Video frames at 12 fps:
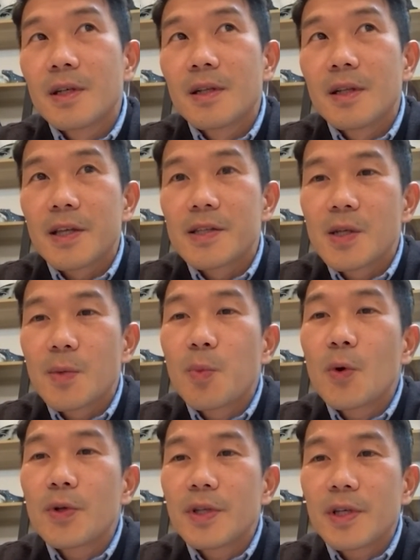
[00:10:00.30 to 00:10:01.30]
like
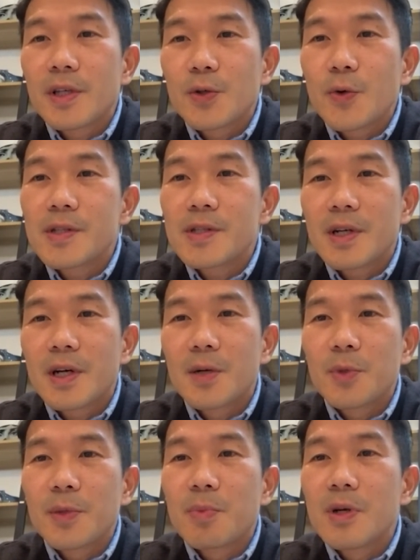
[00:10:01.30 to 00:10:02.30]
supporting U.S.
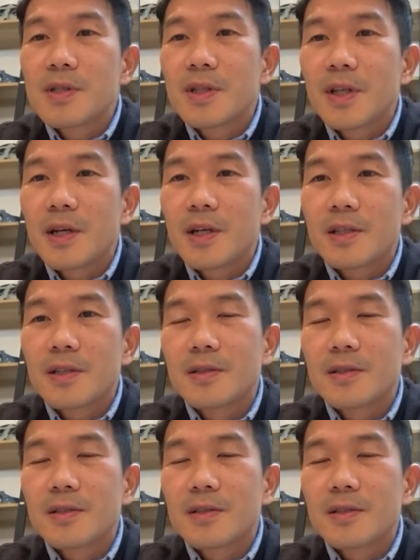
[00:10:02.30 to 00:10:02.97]
Army personnel in